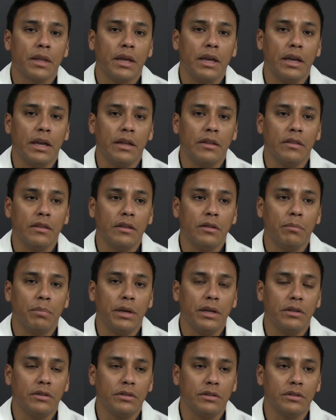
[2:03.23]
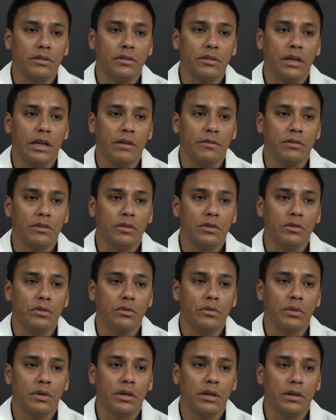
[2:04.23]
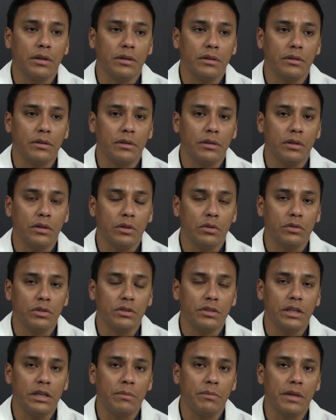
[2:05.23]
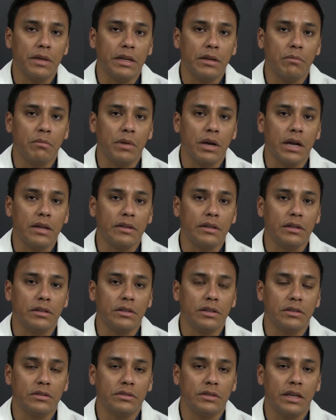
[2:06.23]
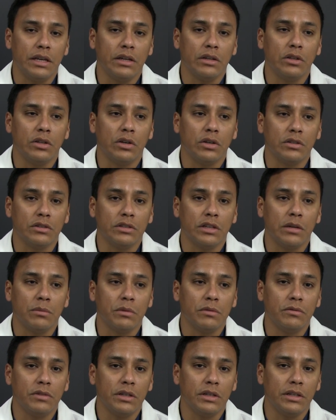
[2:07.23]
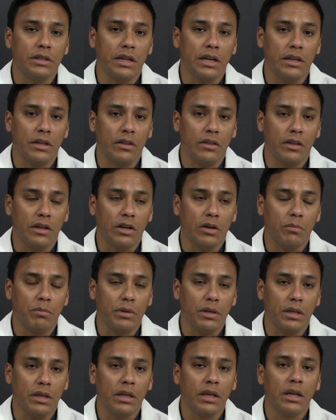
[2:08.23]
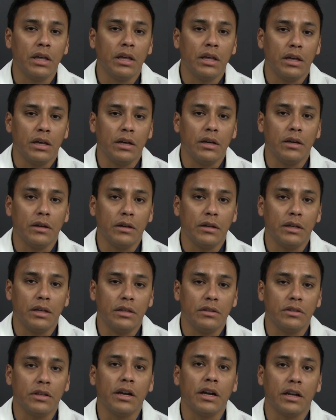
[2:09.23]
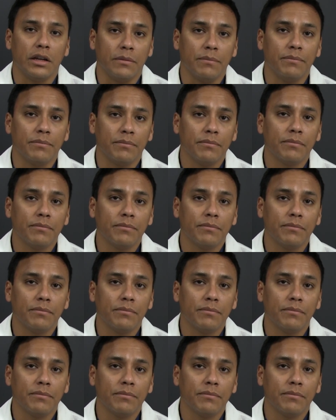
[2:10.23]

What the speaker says: And the patients have to just keep that in mind, that it does take a long time of dedicated therapy and time.